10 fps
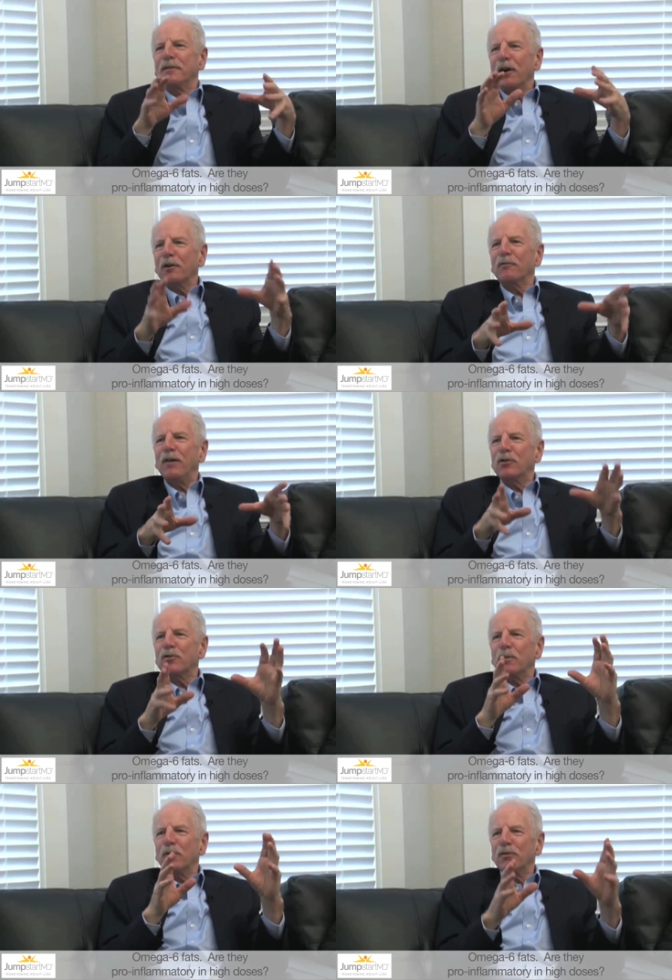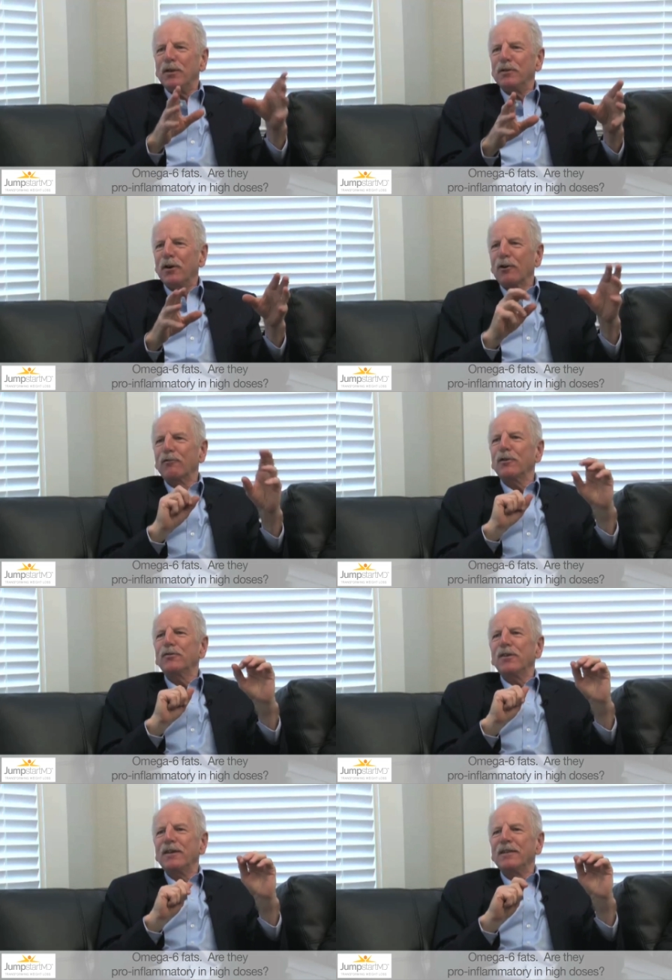dark vegetables and dark
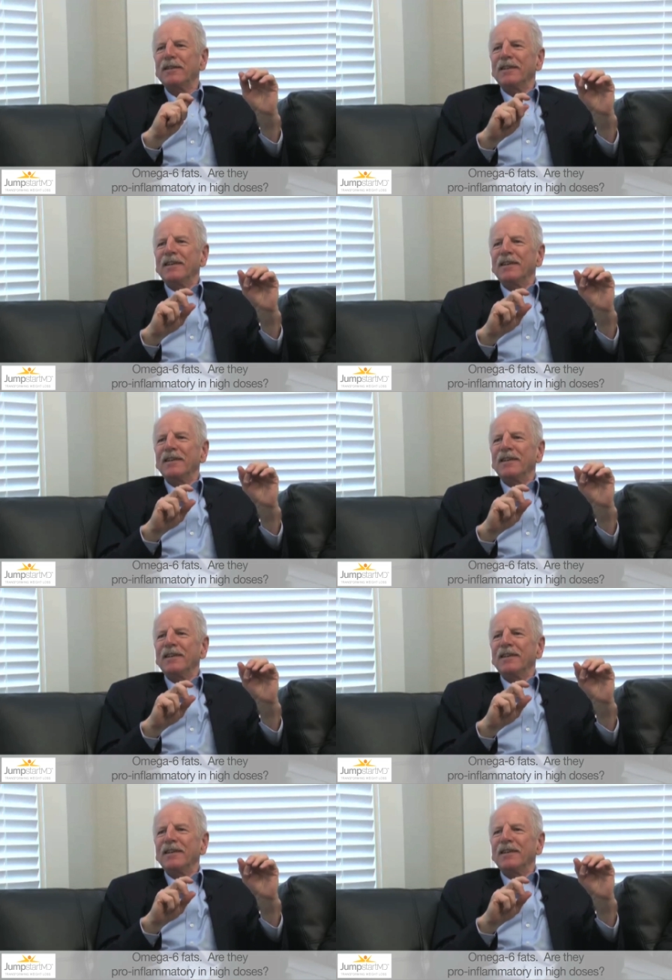fruits in it,